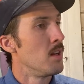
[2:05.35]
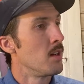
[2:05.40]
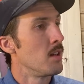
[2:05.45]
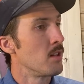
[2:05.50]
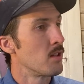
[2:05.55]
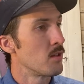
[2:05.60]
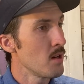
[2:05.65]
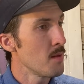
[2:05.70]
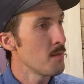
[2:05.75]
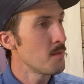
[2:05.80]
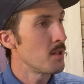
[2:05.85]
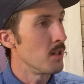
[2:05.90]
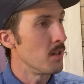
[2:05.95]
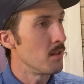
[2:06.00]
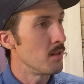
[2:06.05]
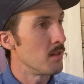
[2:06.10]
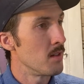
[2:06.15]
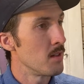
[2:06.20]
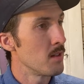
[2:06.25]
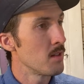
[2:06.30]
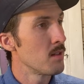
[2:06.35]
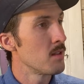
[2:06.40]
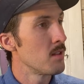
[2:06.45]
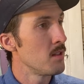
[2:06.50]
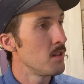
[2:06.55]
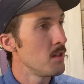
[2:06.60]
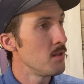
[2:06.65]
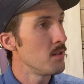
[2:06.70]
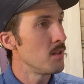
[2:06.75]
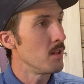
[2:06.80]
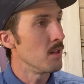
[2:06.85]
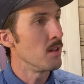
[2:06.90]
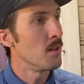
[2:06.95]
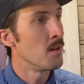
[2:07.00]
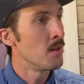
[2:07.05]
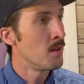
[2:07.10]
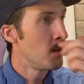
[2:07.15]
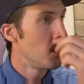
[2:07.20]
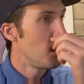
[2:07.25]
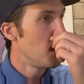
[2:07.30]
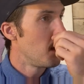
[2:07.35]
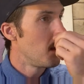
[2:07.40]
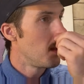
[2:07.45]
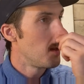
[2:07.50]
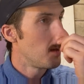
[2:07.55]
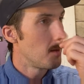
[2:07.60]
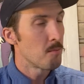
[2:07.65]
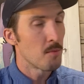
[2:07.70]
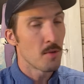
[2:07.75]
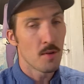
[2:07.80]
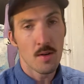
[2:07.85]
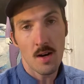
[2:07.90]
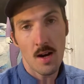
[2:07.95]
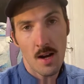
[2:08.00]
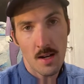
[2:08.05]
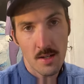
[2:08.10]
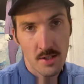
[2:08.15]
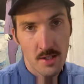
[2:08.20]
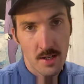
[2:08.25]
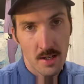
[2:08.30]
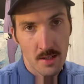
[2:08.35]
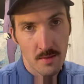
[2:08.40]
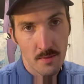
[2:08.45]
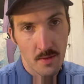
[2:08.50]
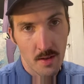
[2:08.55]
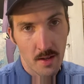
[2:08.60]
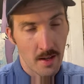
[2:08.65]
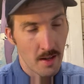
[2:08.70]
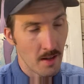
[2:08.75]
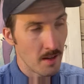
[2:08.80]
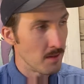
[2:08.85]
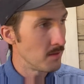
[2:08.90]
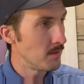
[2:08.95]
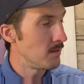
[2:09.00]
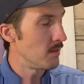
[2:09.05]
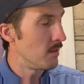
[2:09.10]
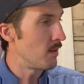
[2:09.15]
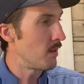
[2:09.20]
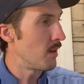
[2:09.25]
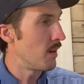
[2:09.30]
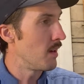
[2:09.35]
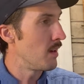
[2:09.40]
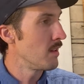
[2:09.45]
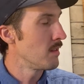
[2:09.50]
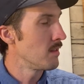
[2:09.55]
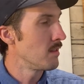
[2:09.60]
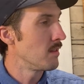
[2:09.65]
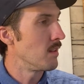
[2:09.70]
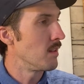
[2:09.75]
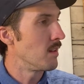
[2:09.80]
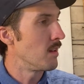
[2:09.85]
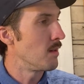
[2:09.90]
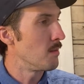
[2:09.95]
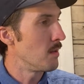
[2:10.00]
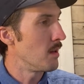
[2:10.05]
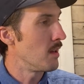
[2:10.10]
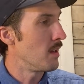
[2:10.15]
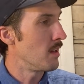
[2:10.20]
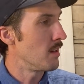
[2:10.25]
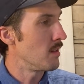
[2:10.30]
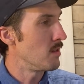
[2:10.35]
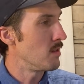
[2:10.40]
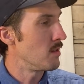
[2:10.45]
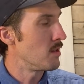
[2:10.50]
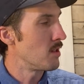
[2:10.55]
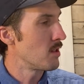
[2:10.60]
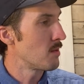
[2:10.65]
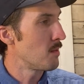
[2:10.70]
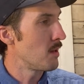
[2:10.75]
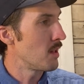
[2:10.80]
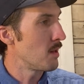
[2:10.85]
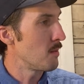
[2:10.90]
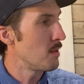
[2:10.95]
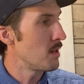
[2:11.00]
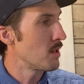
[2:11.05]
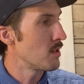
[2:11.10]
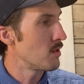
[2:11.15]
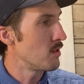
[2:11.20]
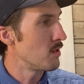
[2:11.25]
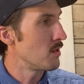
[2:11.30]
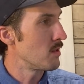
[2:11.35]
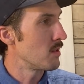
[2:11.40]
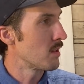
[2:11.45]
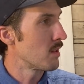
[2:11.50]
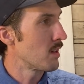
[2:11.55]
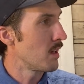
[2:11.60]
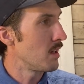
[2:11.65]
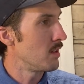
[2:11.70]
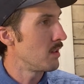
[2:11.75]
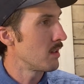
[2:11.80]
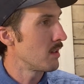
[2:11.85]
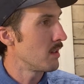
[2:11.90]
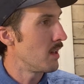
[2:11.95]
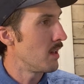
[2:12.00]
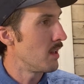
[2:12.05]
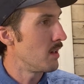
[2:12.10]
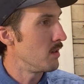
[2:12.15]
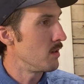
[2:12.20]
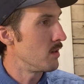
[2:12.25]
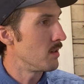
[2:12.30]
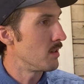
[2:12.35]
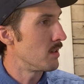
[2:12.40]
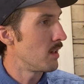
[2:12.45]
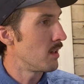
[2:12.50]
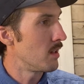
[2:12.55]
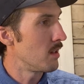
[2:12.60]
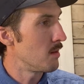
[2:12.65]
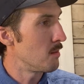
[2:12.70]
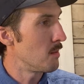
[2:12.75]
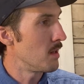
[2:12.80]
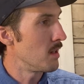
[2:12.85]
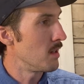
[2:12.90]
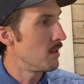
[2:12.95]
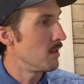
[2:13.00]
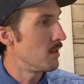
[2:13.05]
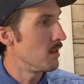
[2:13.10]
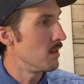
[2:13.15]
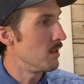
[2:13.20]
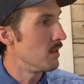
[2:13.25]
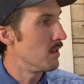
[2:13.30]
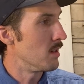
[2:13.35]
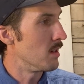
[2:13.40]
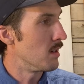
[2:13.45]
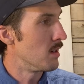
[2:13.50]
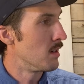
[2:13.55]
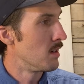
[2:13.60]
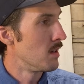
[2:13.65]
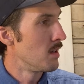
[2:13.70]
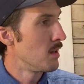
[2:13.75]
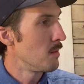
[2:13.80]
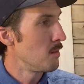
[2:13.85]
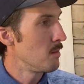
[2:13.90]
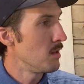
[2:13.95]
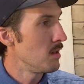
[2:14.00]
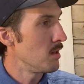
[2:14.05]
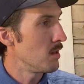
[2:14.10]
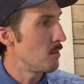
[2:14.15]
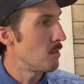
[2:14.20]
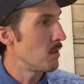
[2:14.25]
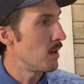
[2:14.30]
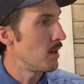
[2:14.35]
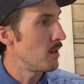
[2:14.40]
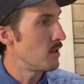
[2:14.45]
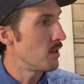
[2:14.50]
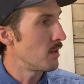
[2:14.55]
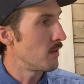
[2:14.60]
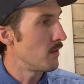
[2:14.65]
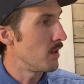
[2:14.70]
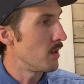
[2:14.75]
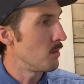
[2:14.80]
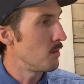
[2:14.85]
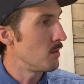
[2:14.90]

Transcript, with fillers: Description, this is a doozy project van, okay? Um, and just by the pictures kind of looking at it, you can tell it may indeed uh, be a project van.